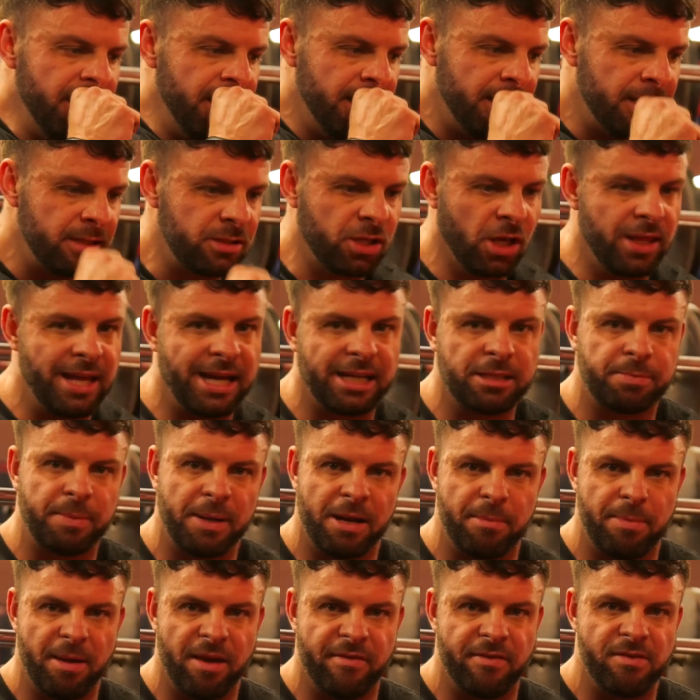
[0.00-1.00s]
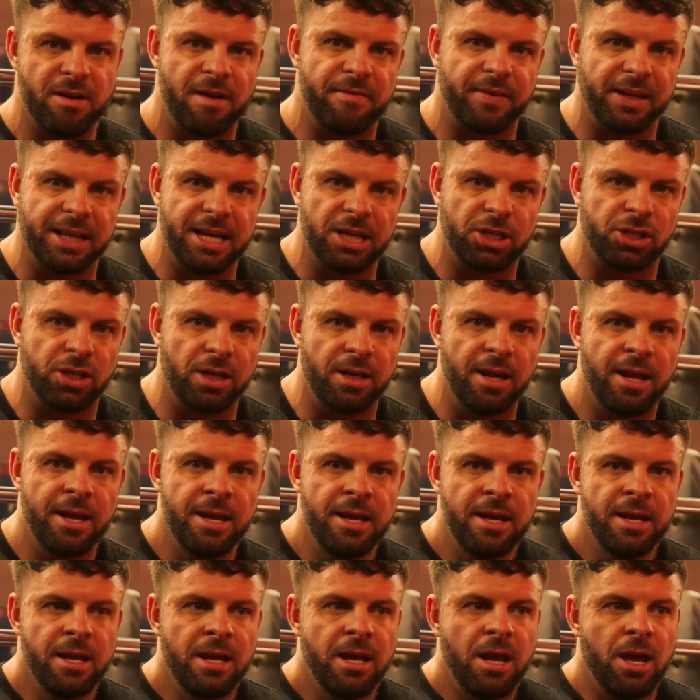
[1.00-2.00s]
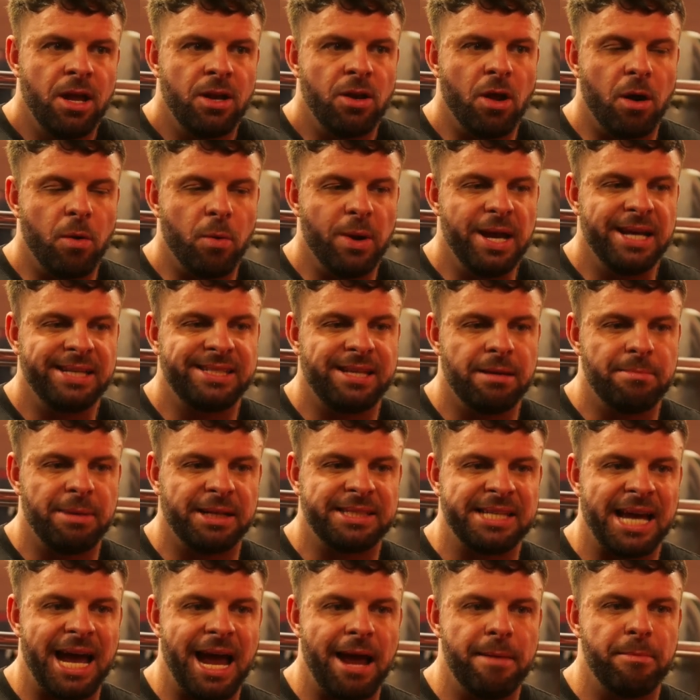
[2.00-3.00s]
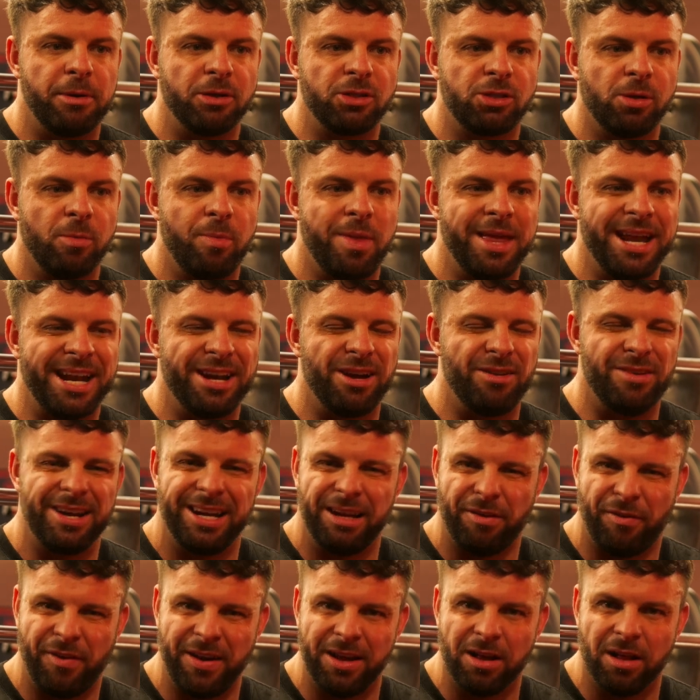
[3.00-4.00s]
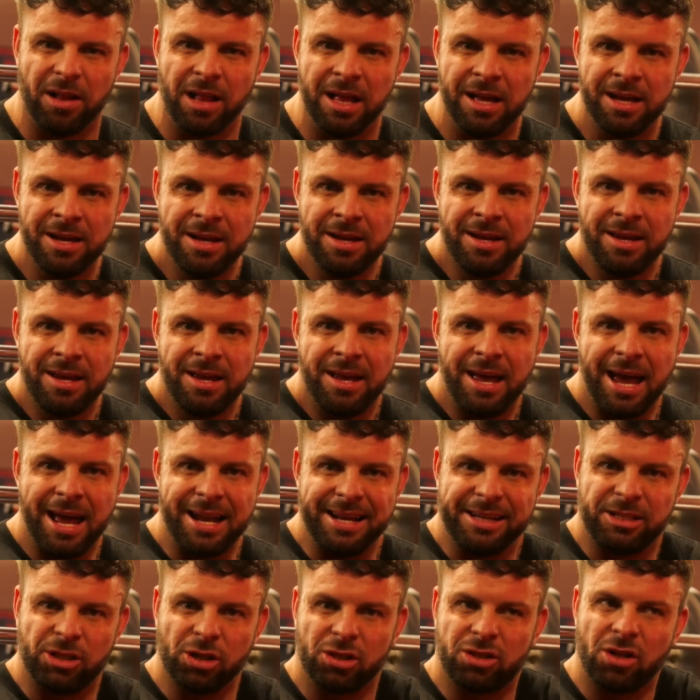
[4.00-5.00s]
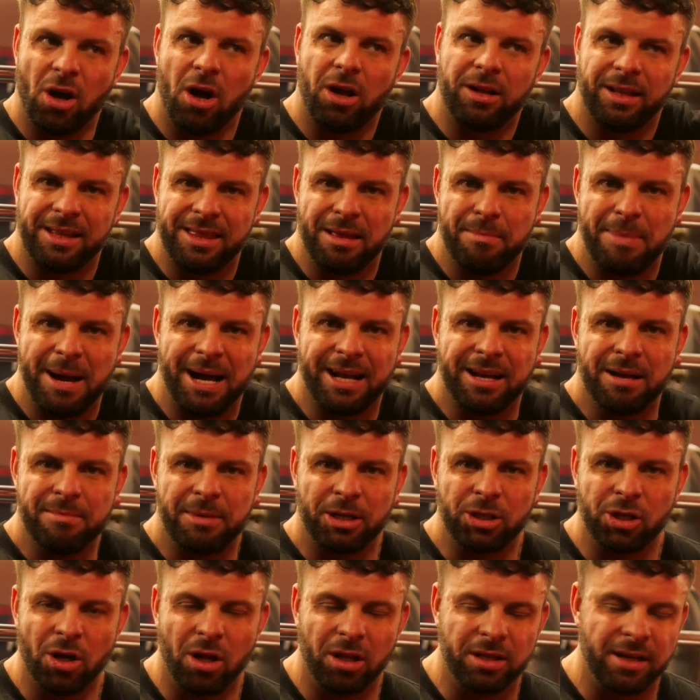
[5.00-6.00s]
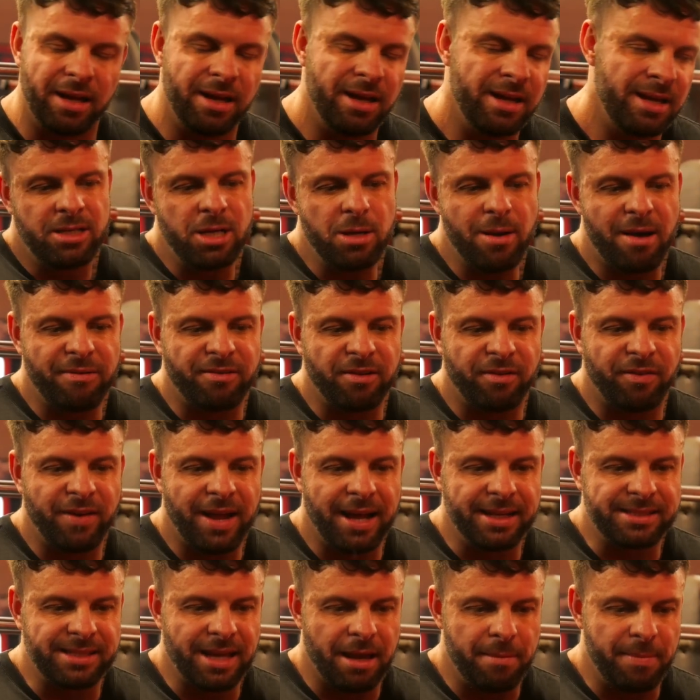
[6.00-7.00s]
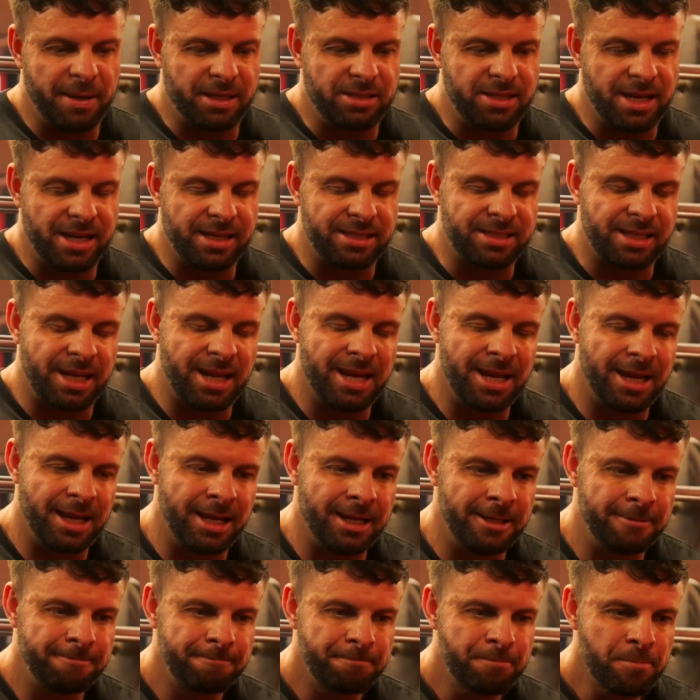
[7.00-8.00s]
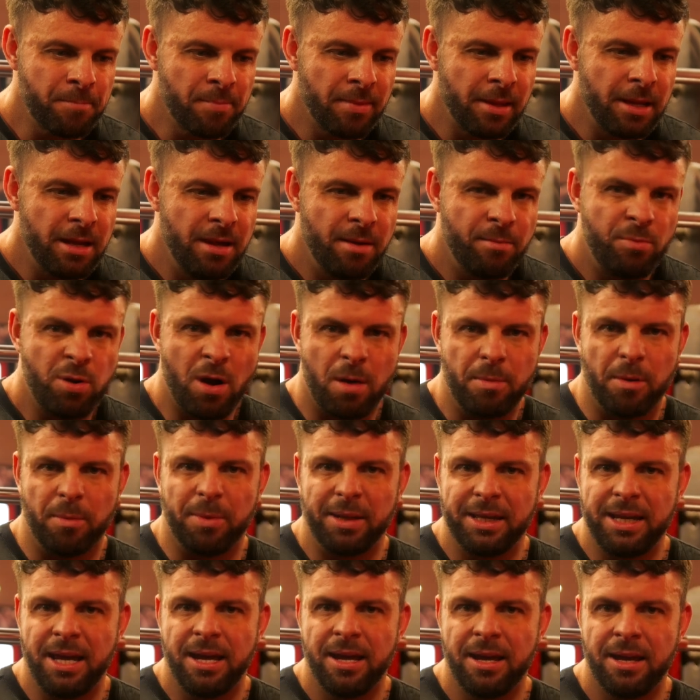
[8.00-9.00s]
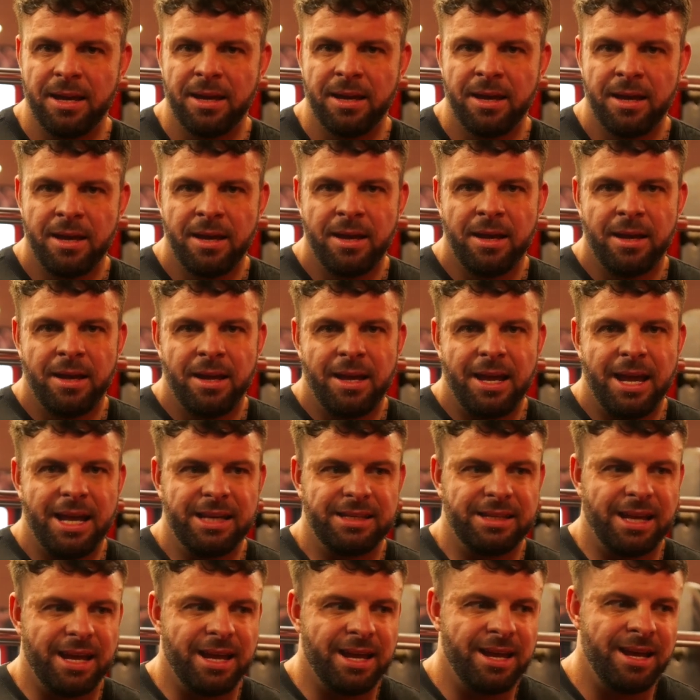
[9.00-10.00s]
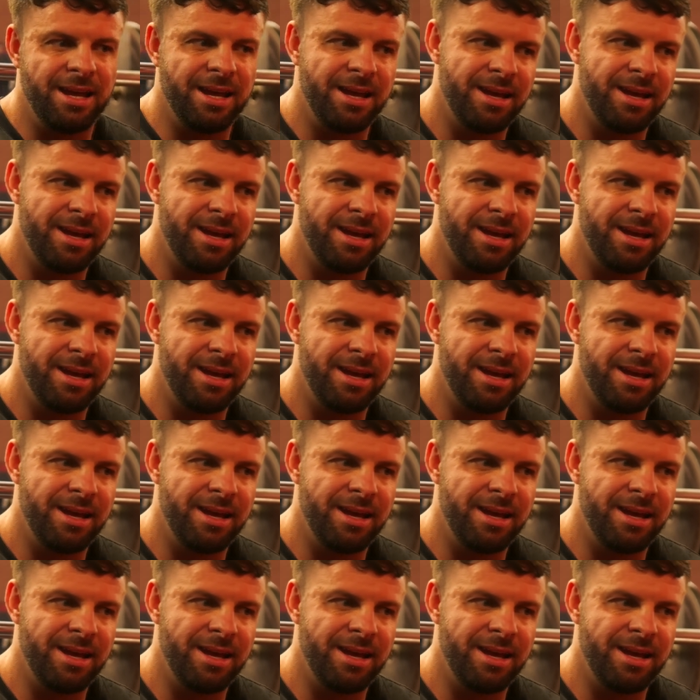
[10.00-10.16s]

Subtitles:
And so that's been a bit of a revelation. Not wasting my time on something I don't really feel, and it's just all in the back of my shoulder. Do you have to fly to get a big chest? Probably. Is it?